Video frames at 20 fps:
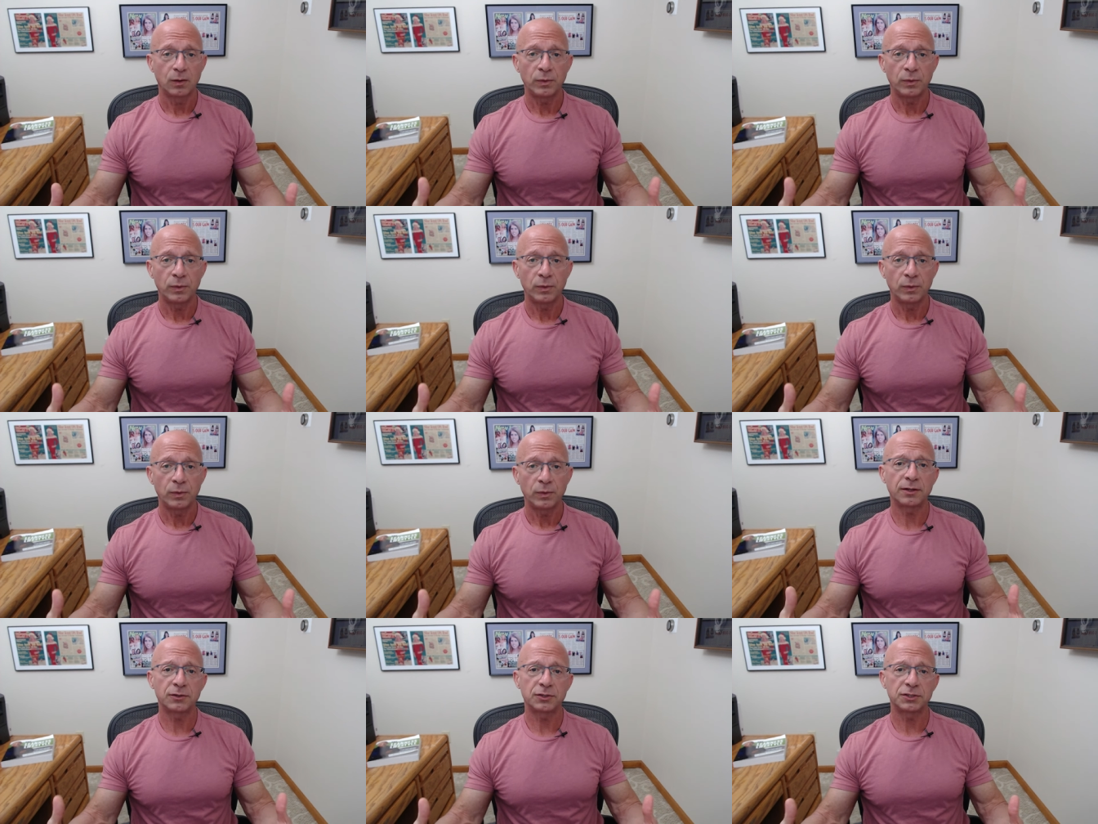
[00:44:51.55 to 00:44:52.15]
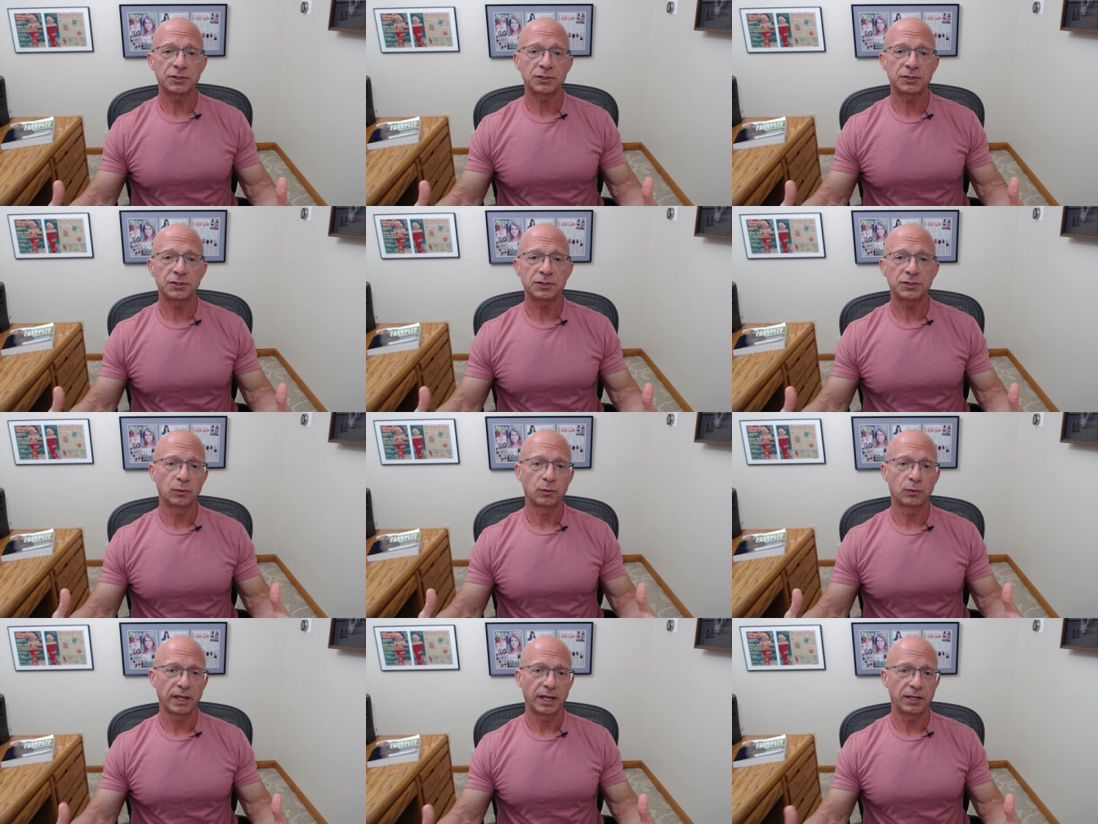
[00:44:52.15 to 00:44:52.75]
We need to
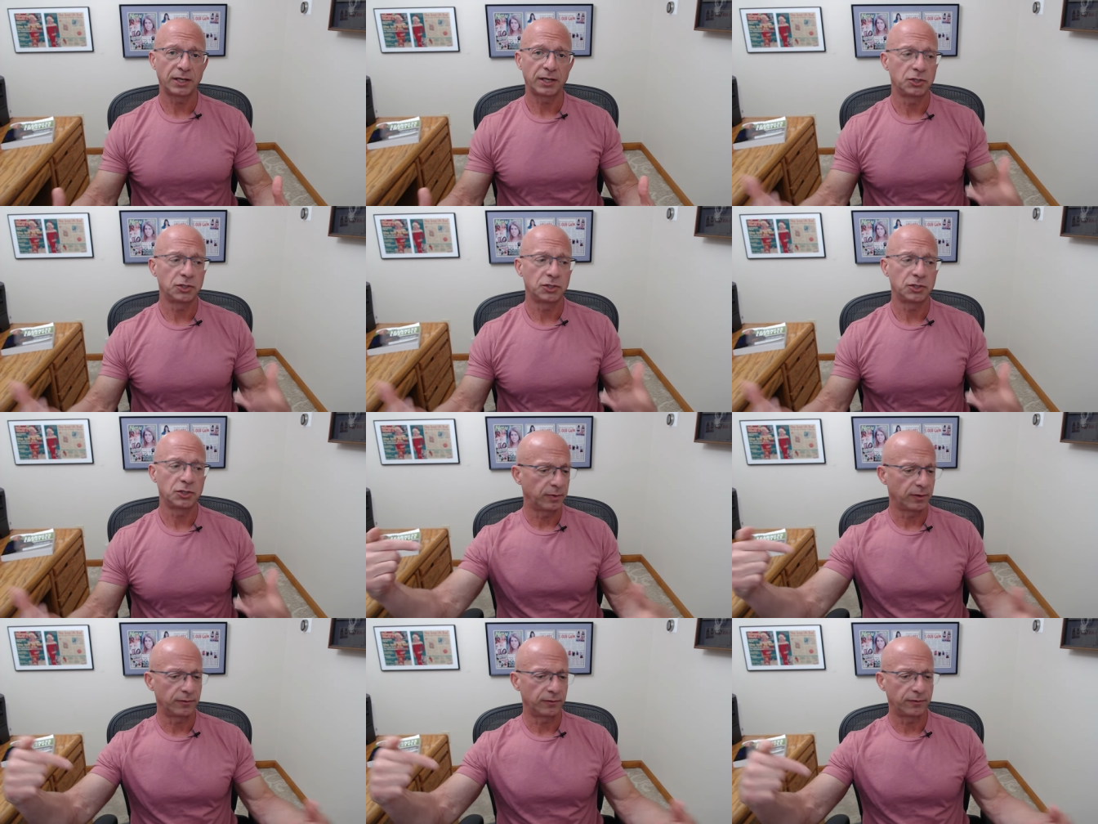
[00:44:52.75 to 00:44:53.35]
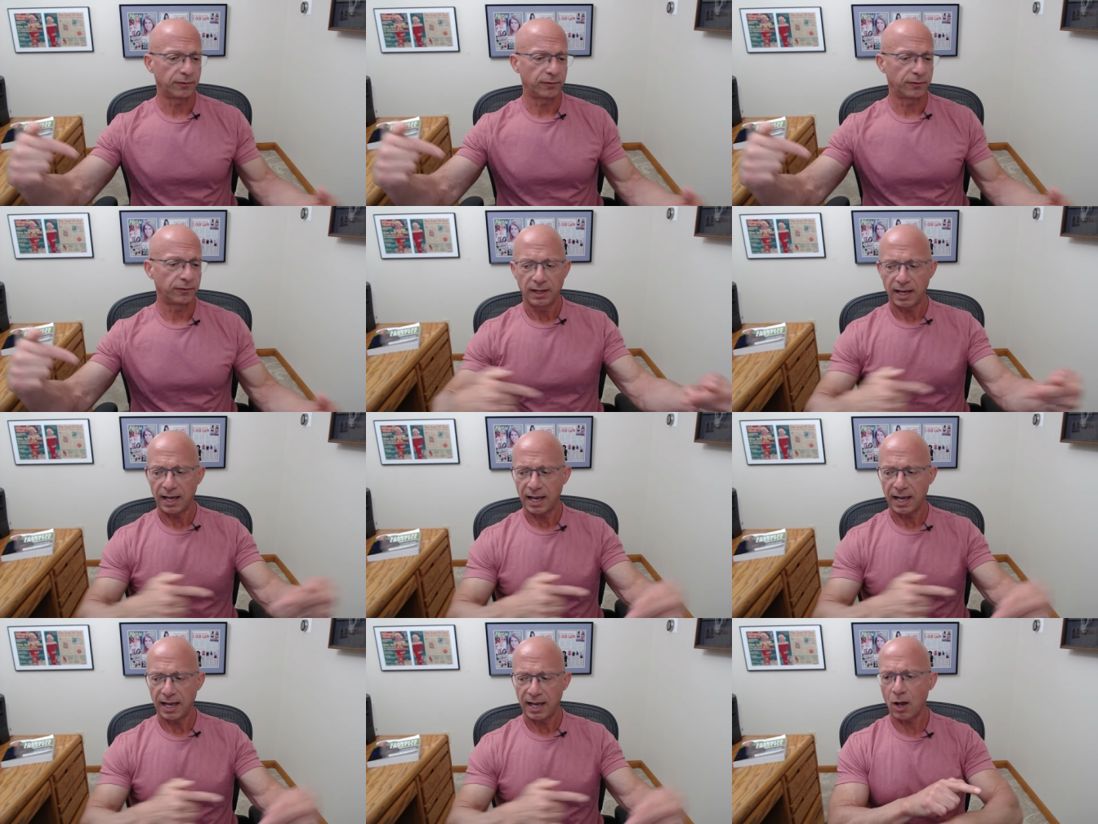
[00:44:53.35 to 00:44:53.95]
understand the relationship of
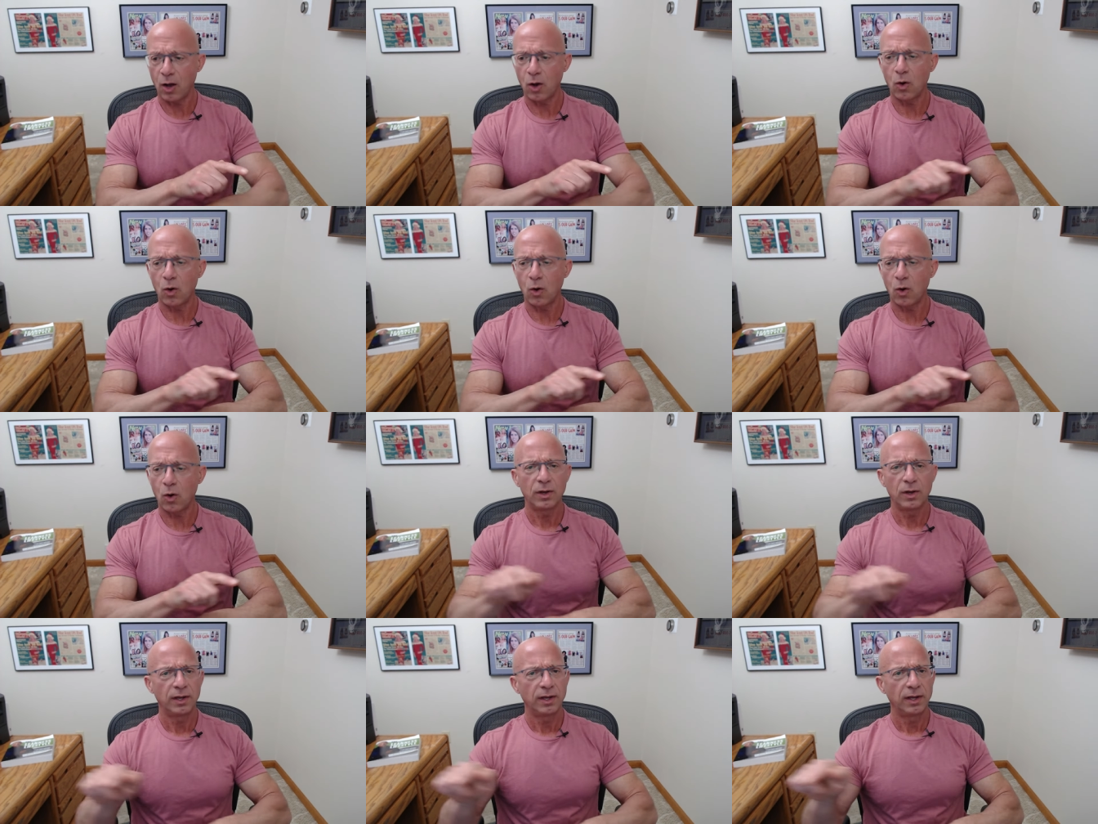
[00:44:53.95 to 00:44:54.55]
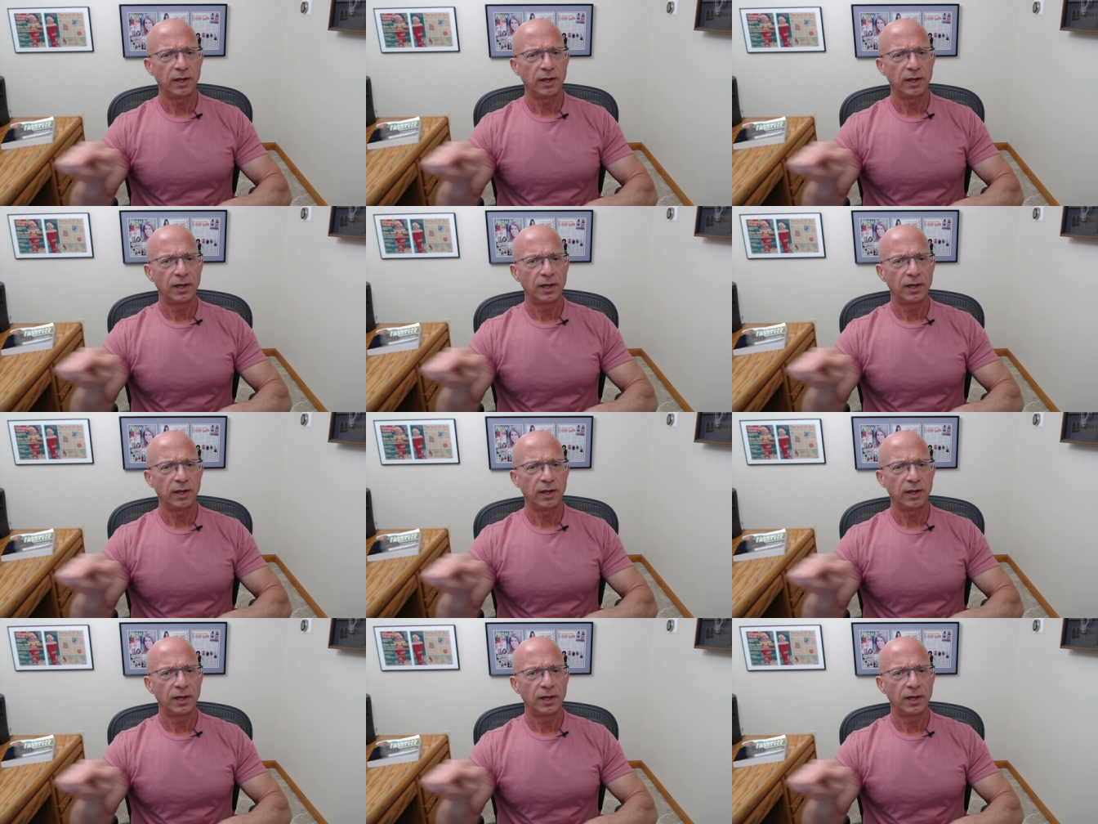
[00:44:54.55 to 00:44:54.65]
how